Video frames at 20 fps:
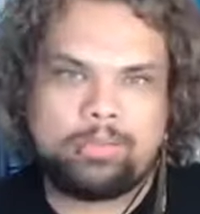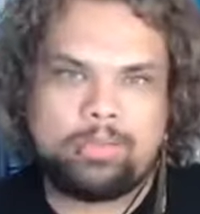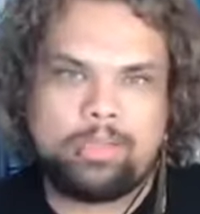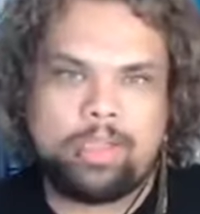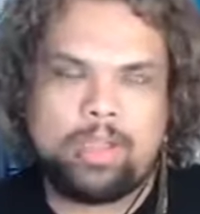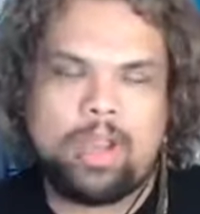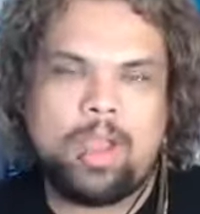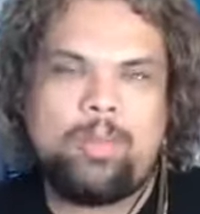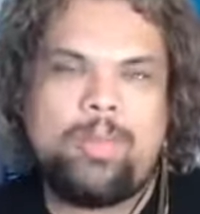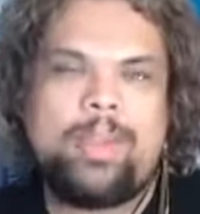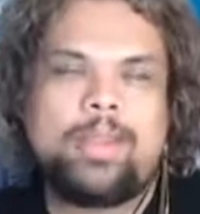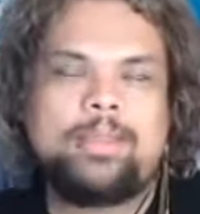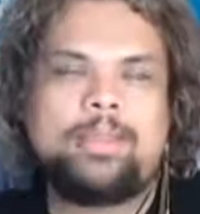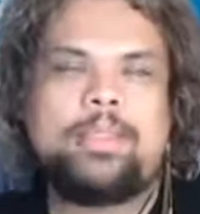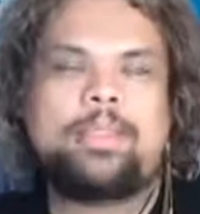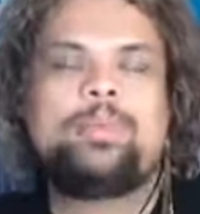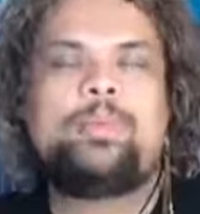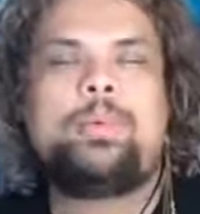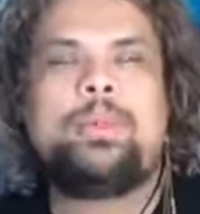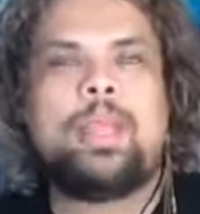You know, because
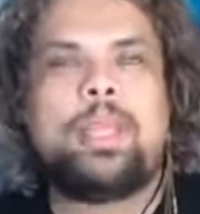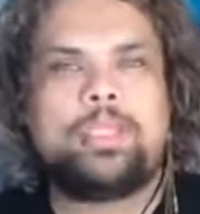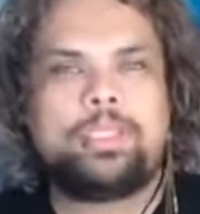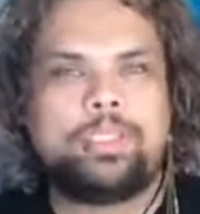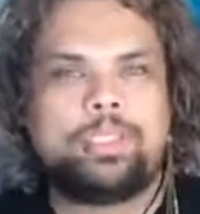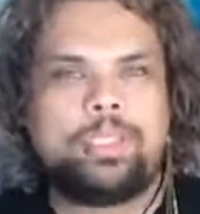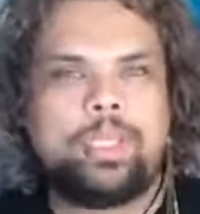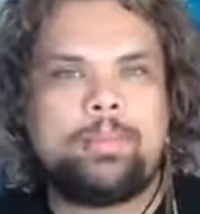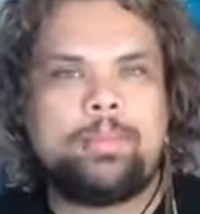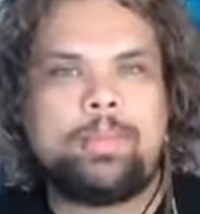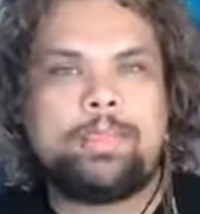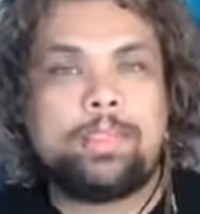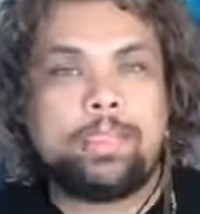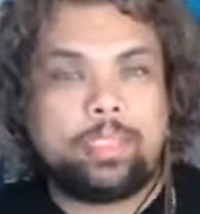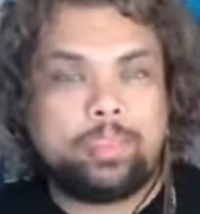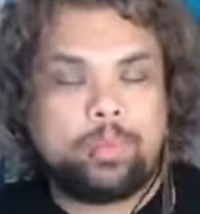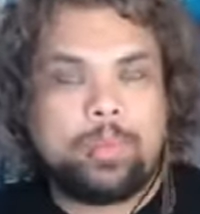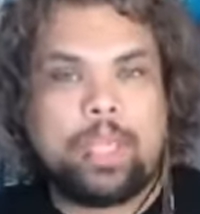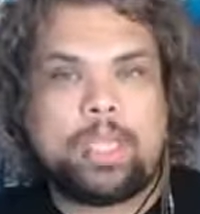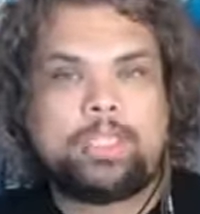this relationship, this
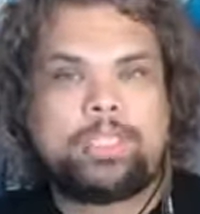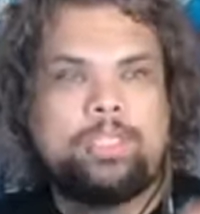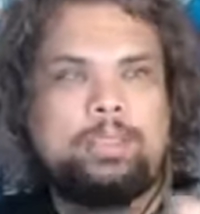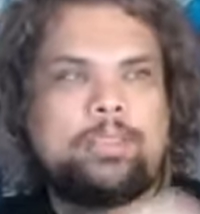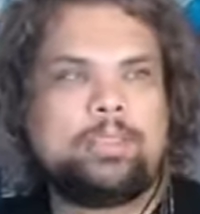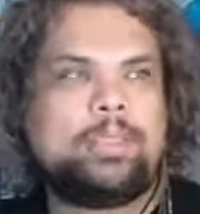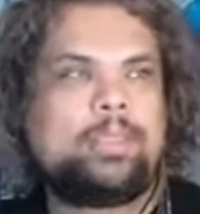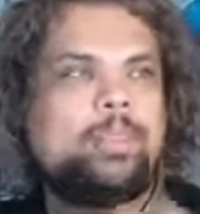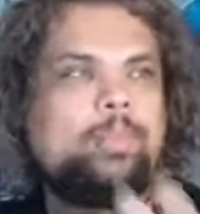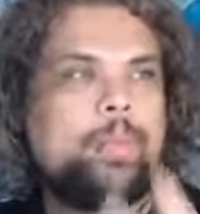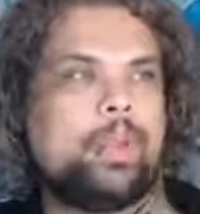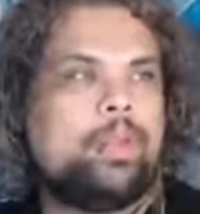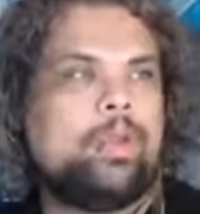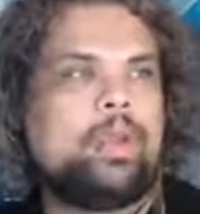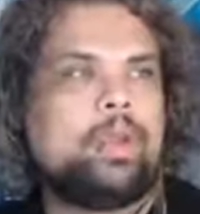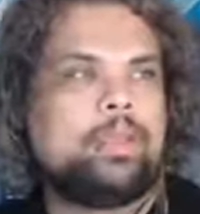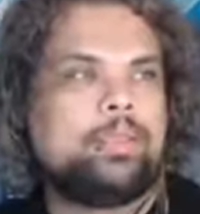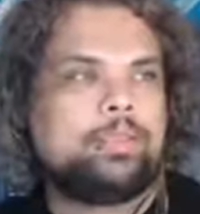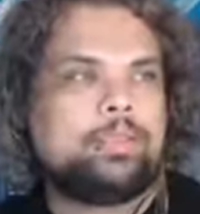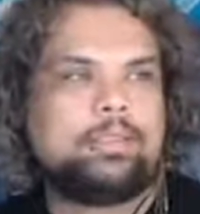situation, this
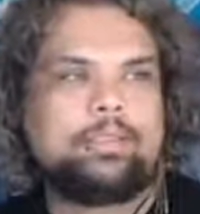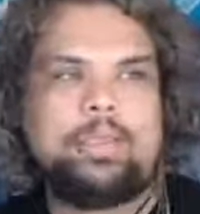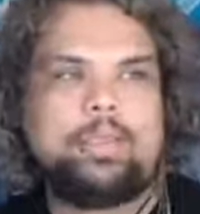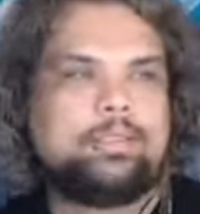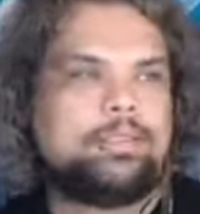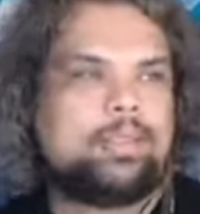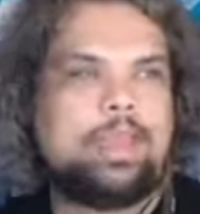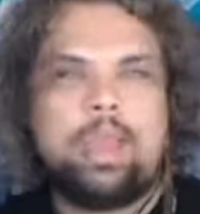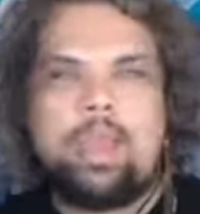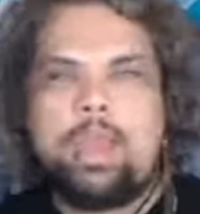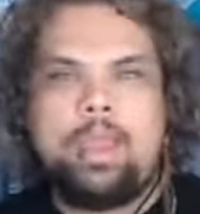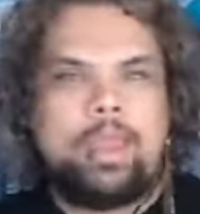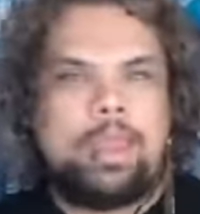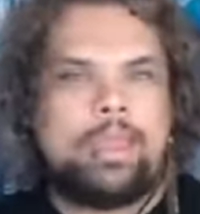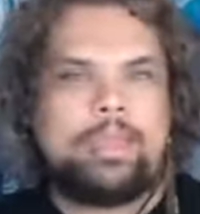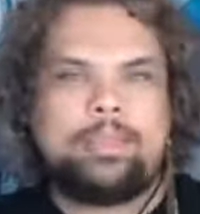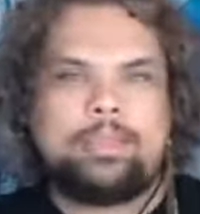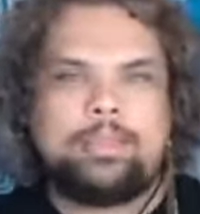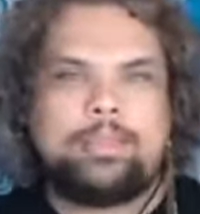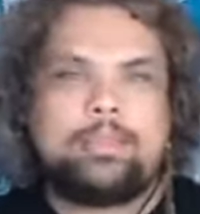experience
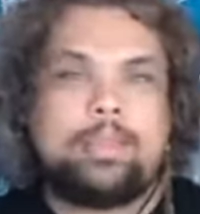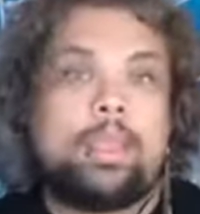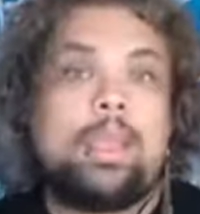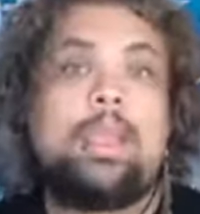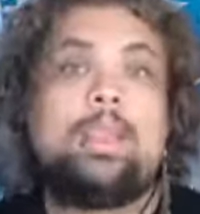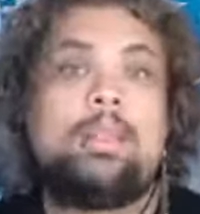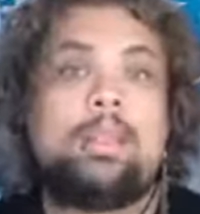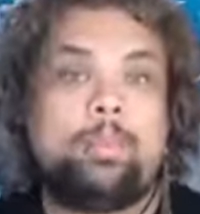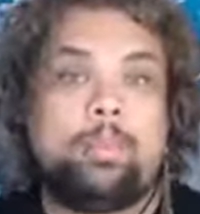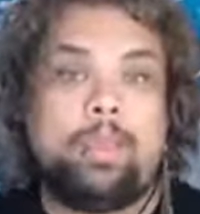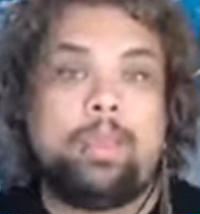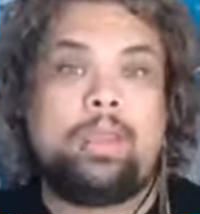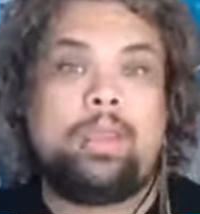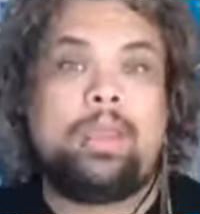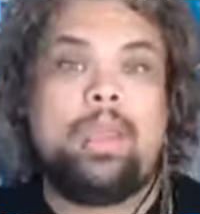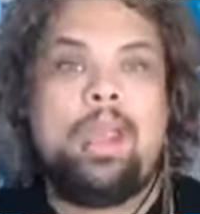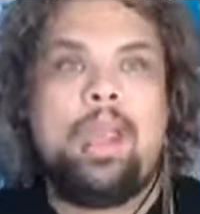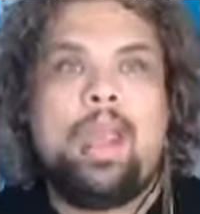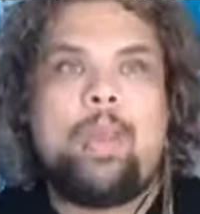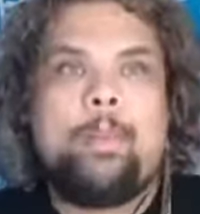is killing
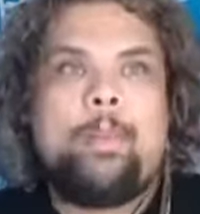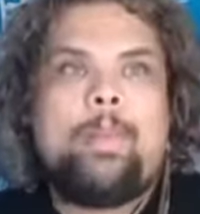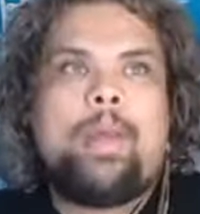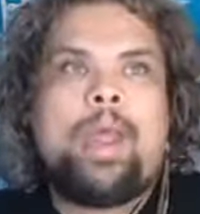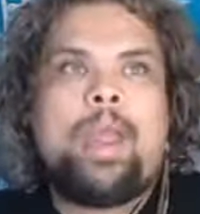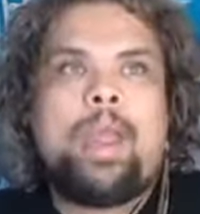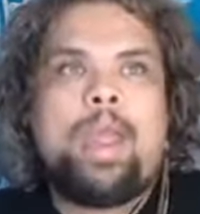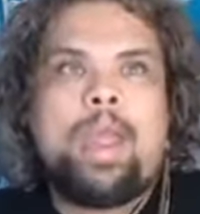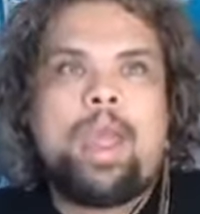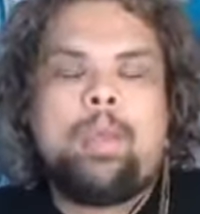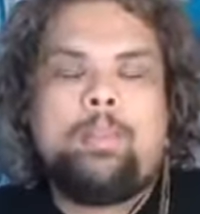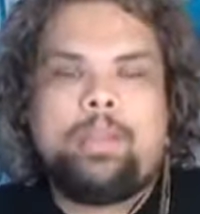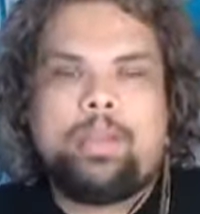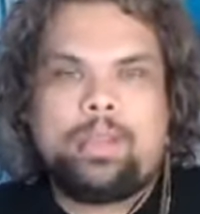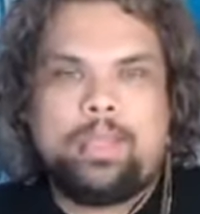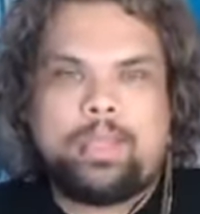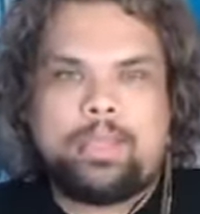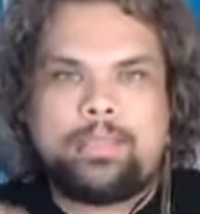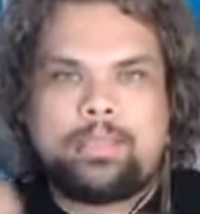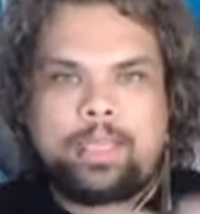me. My
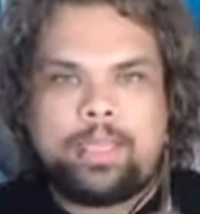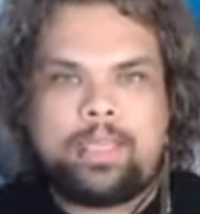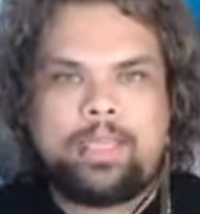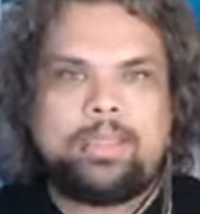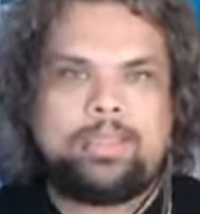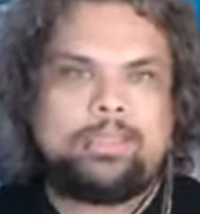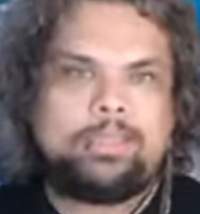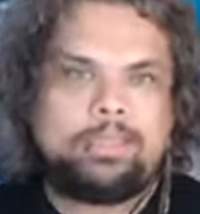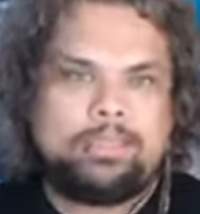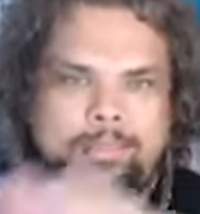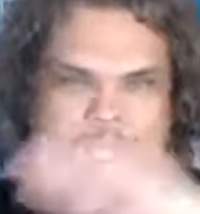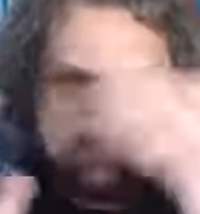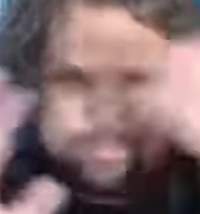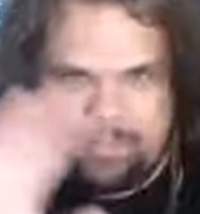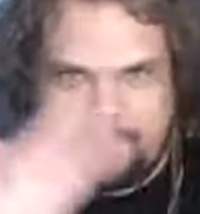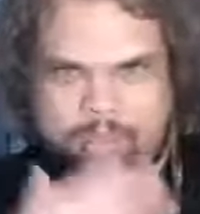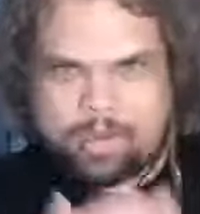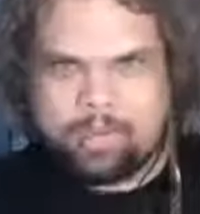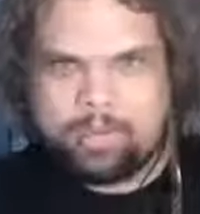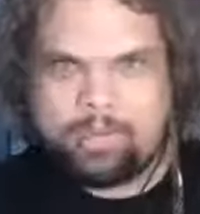happiness is
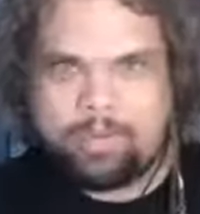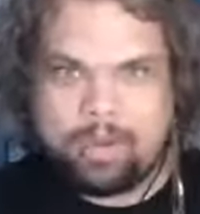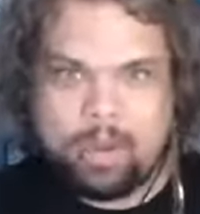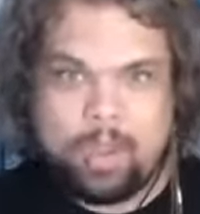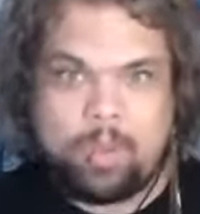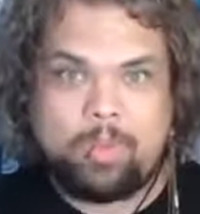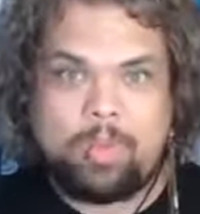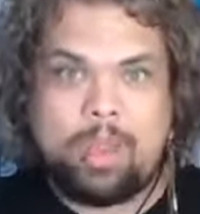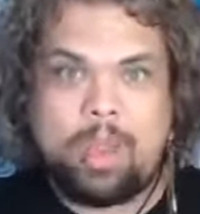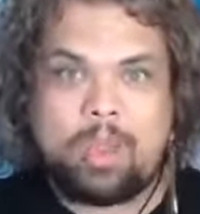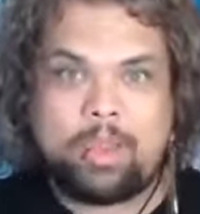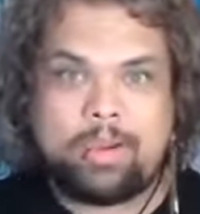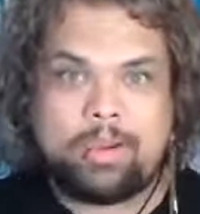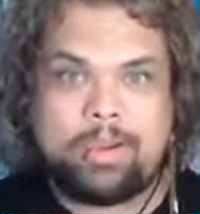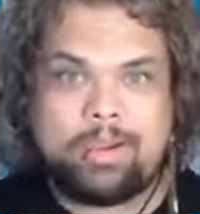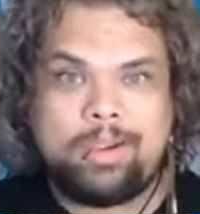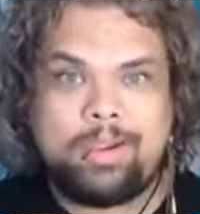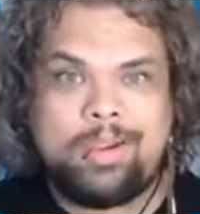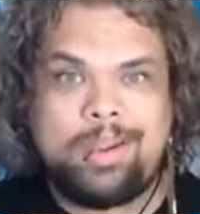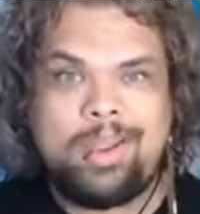no
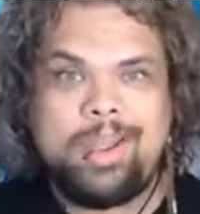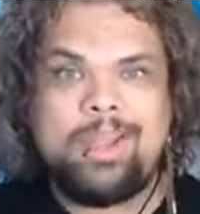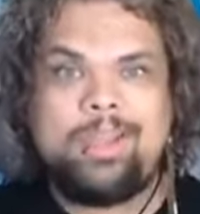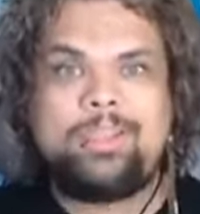longer.